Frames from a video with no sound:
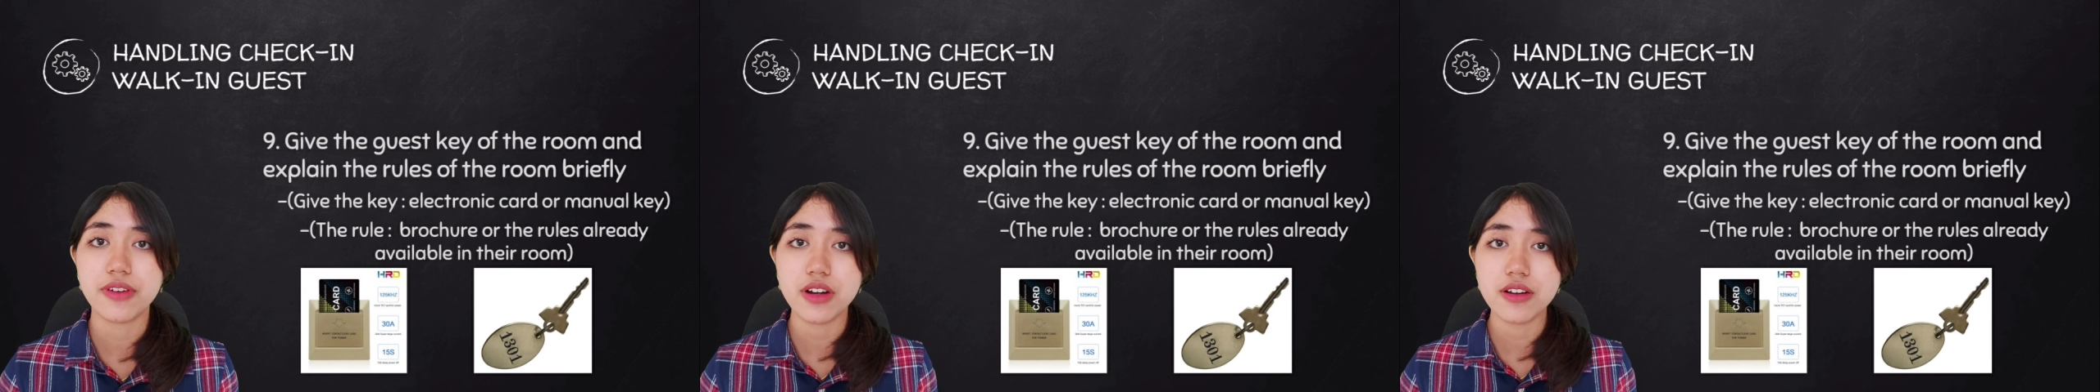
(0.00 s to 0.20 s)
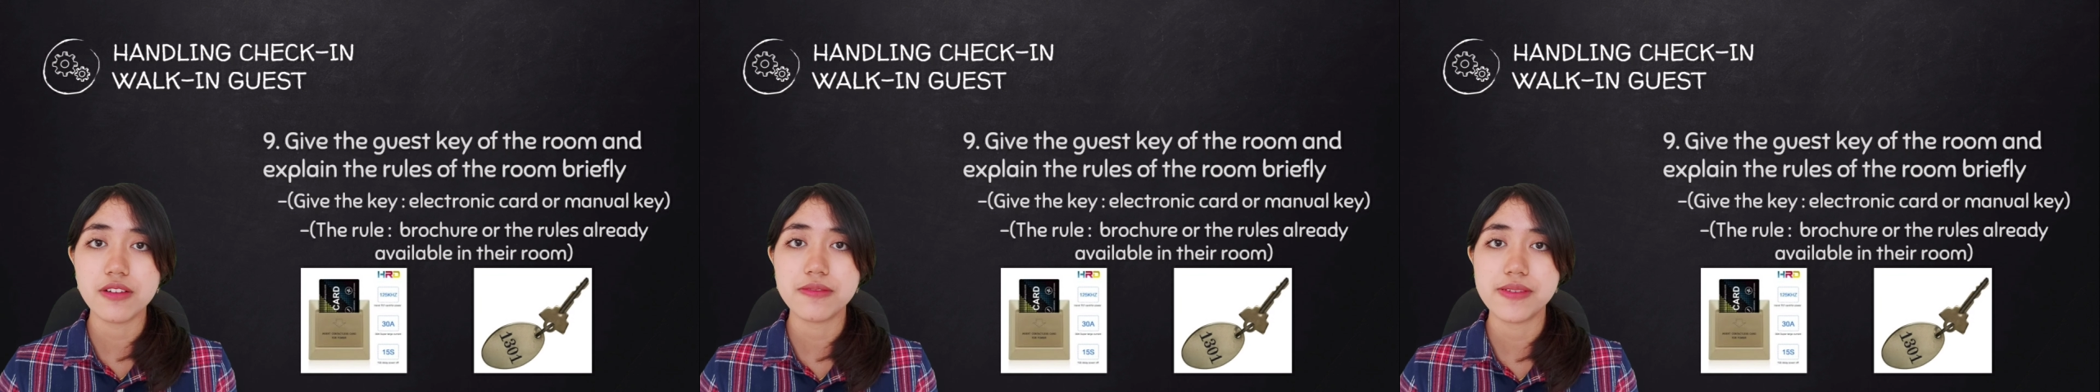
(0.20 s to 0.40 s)

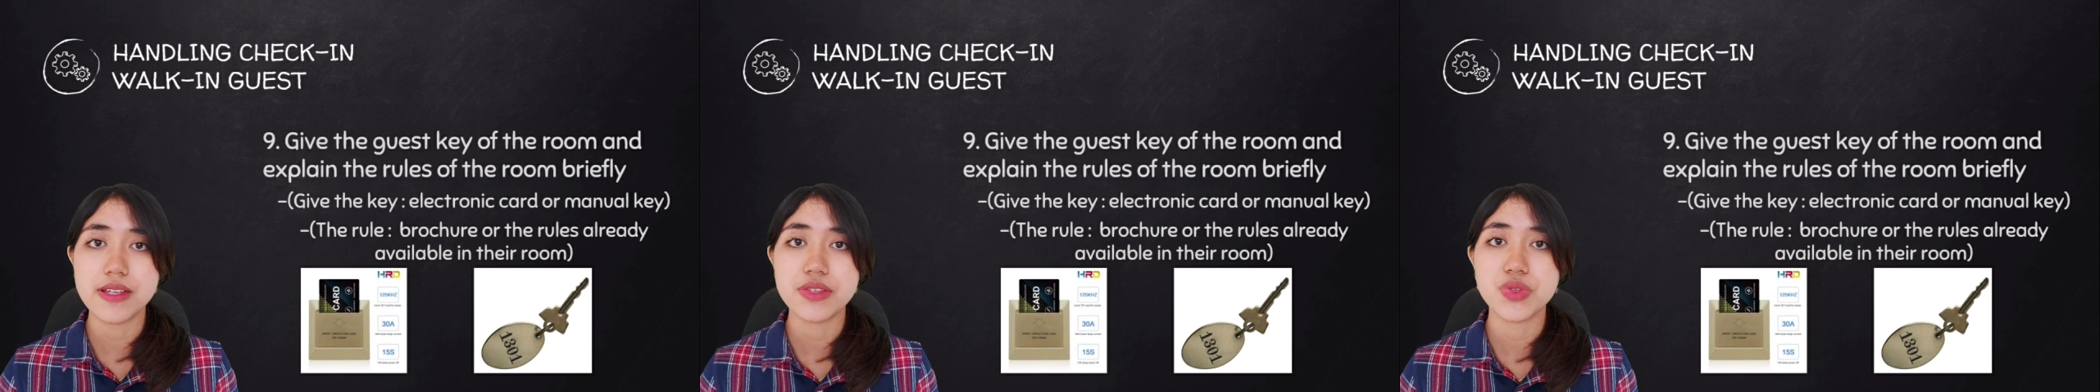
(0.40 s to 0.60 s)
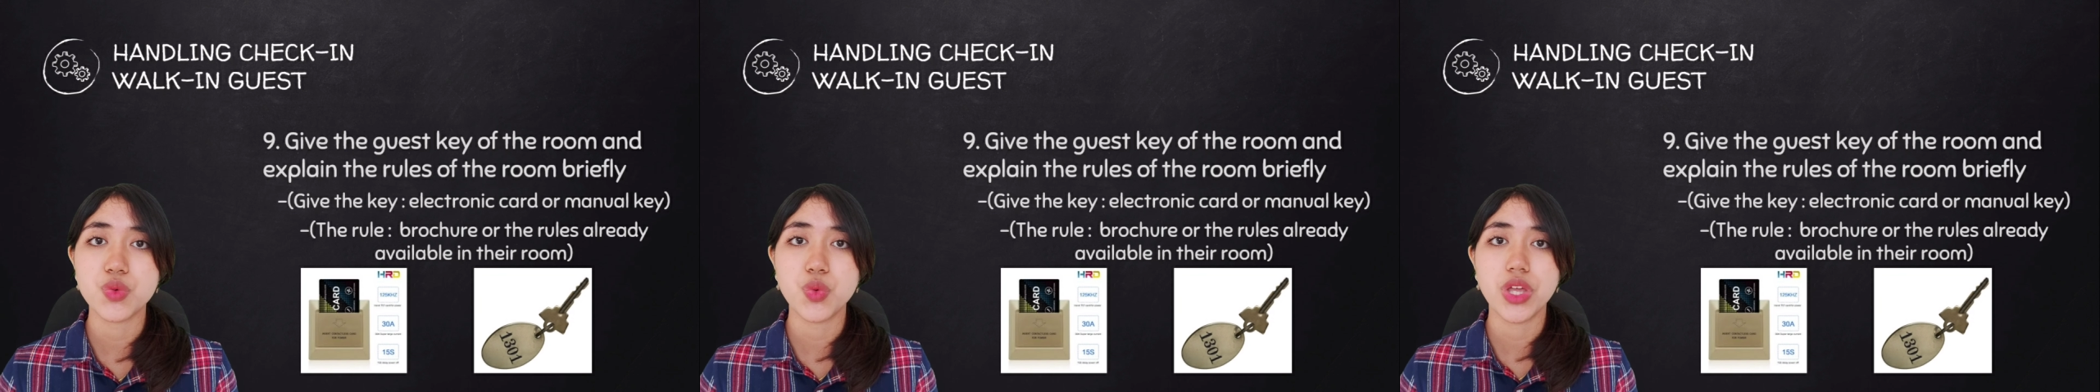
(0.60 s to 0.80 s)
front
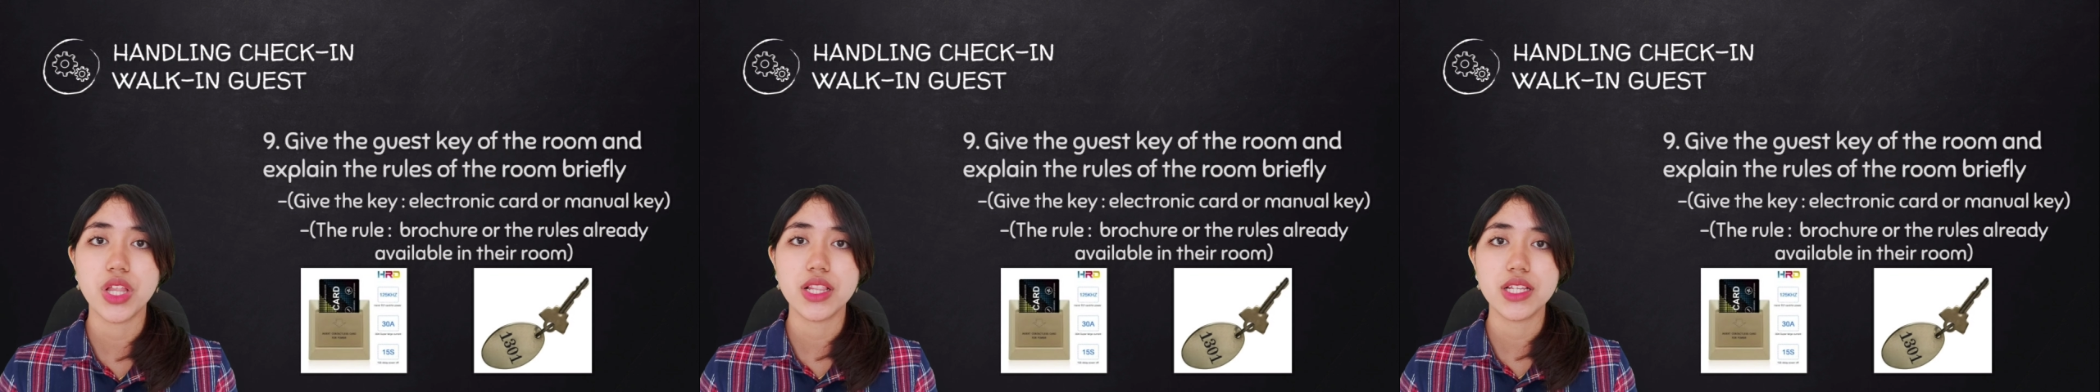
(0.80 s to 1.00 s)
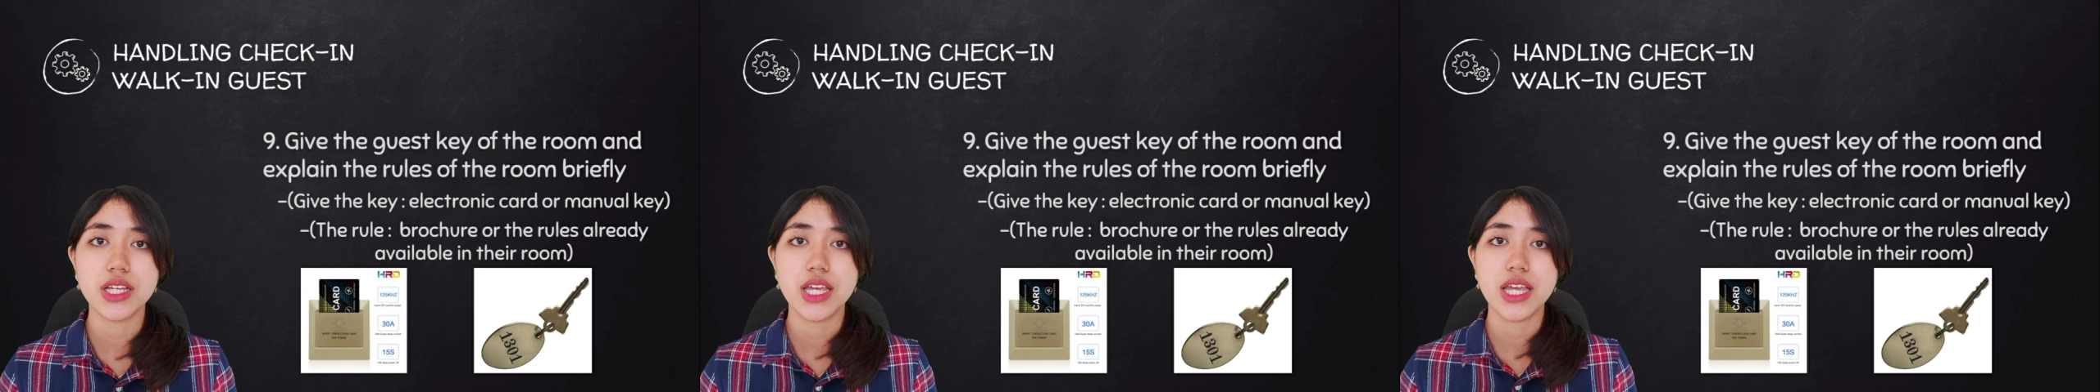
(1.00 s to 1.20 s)
office
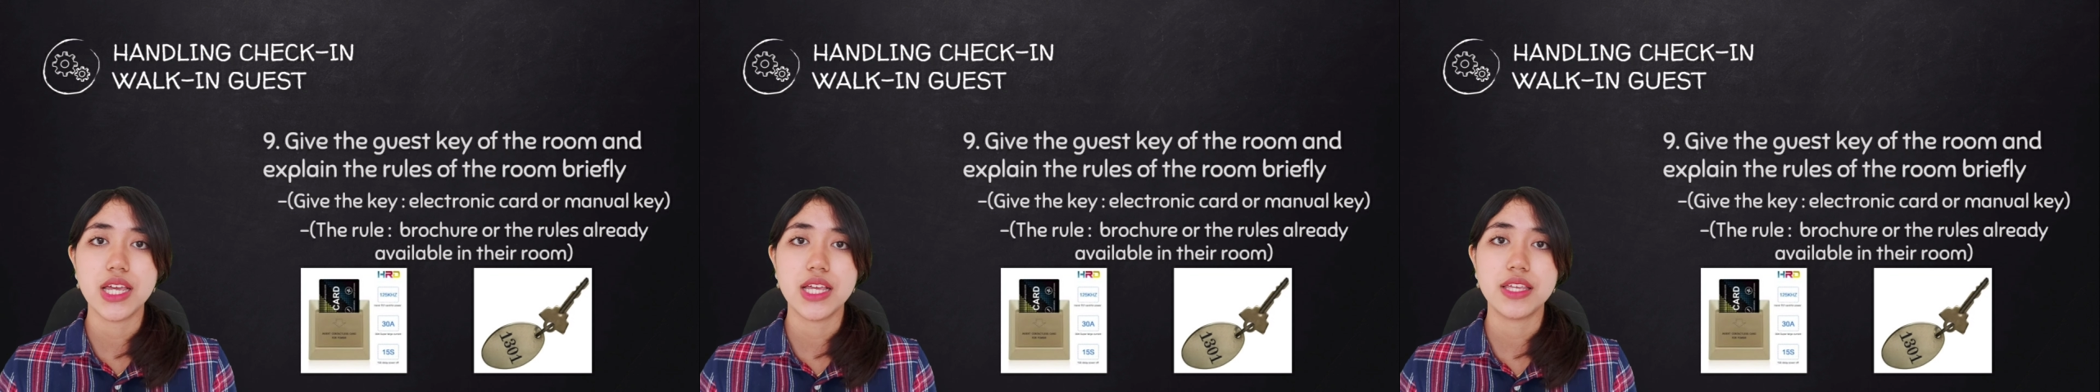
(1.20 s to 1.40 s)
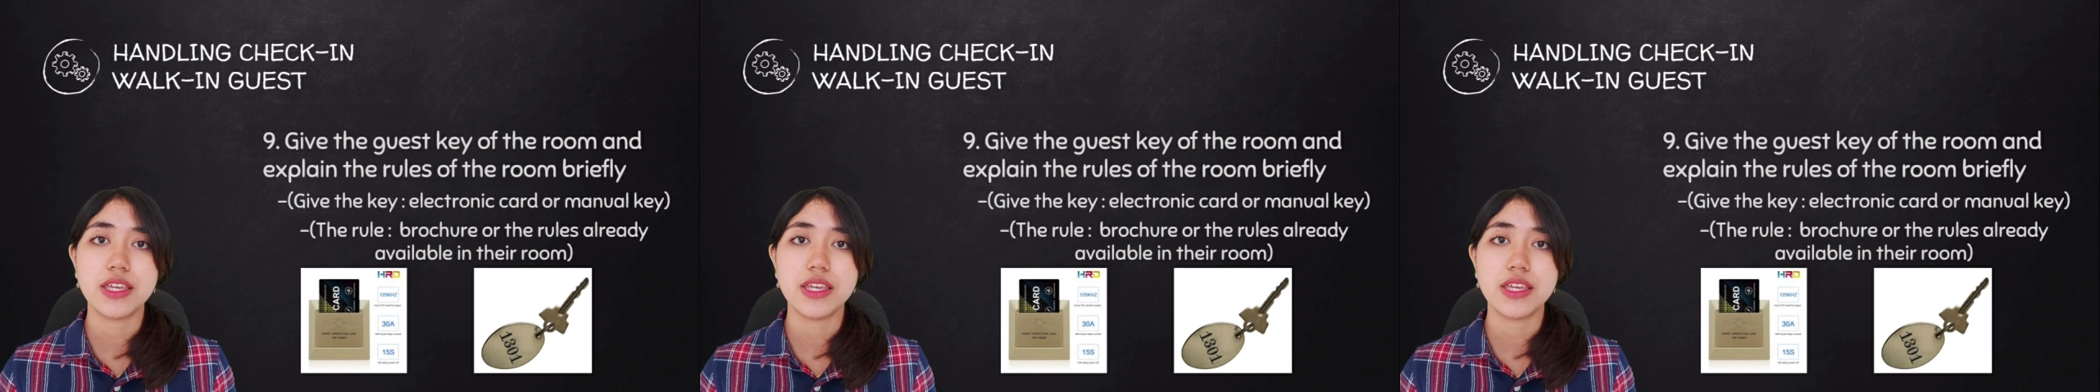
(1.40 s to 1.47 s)
will